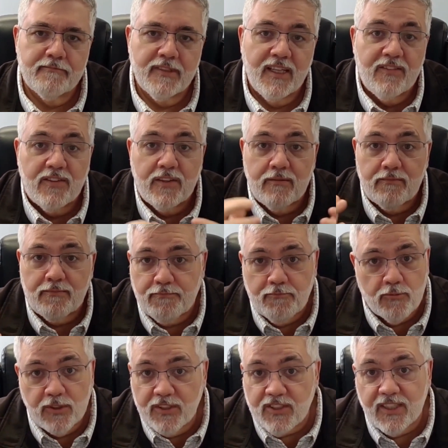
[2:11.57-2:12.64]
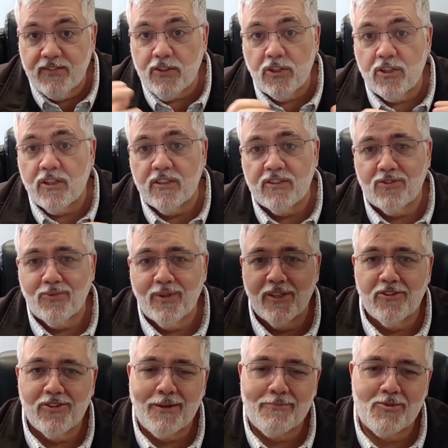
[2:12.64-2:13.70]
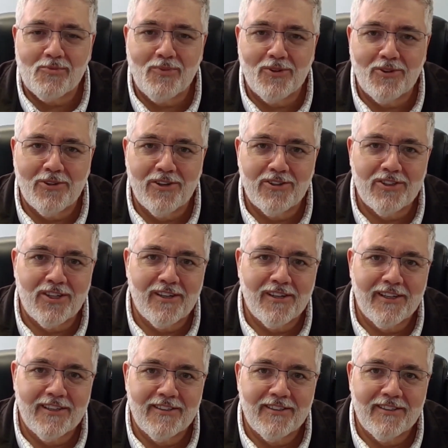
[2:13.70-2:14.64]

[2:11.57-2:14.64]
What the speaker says: Even receive alerts when it drops below your target.